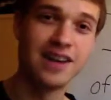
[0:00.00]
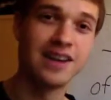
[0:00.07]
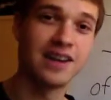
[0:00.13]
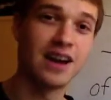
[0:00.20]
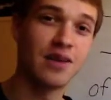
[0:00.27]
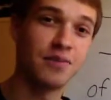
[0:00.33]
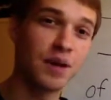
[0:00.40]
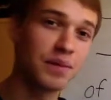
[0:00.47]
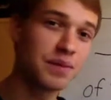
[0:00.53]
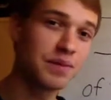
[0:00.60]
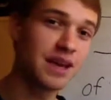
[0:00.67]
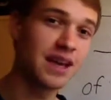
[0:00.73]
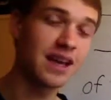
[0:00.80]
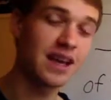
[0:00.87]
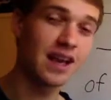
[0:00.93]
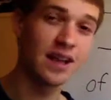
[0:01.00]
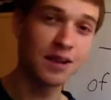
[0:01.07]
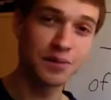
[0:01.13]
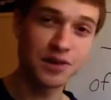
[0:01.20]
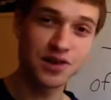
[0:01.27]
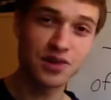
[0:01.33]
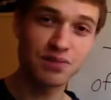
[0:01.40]
And I remember being a
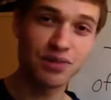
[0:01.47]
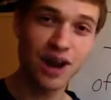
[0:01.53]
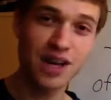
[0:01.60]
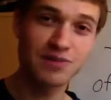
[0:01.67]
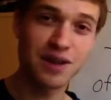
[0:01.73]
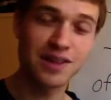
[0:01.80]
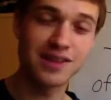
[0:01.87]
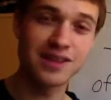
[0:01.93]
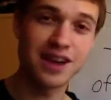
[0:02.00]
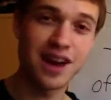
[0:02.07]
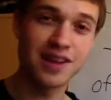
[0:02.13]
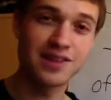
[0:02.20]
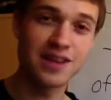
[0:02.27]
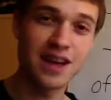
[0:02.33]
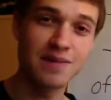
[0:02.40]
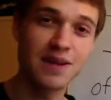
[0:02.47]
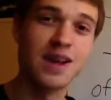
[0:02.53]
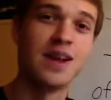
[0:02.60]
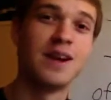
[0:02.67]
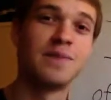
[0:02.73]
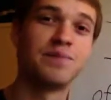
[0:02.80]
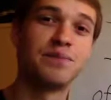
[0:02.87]
little bit surprised by this concept,
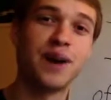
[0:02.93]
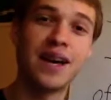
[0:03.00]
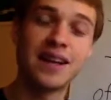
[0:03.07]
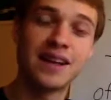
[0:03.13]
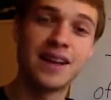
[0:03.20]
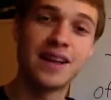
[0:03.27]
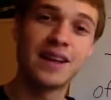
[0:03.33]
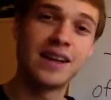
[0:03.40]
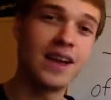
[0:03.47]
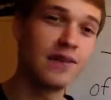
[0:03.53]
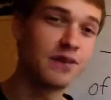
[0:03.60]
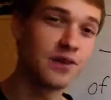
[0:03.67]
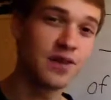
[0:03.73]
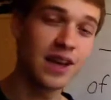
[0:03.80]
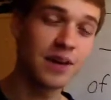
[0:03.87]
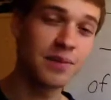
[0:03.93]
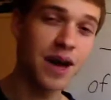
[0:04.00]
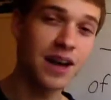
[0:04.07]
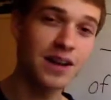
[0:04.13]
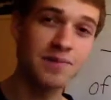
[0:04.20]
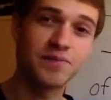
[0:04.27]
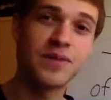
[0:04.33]
but if you think
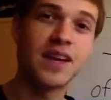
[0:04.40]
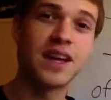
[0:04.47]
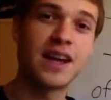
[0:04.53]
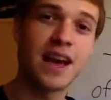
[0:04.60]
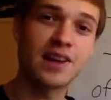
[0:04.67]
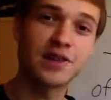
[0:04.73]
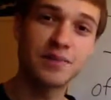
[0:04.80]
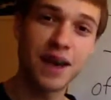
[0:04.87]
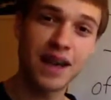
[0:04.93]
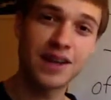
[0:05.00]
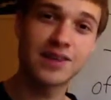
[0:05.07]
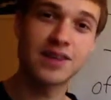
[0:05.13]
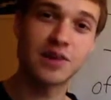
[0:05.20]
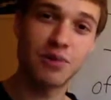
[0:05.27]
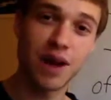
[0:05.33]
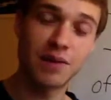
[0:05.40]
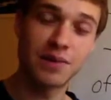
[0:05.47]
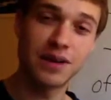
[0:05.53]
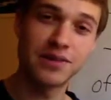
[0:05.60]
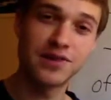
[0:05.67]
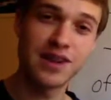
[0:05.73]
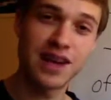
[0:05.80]
about it, it actually makes quite a
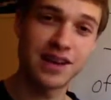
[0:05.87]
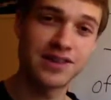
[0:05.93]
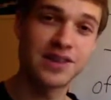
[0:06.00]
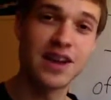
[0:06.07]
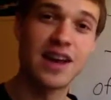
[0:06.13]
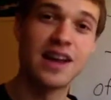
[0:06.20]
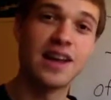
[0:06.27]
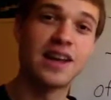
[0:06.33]
bit of sense.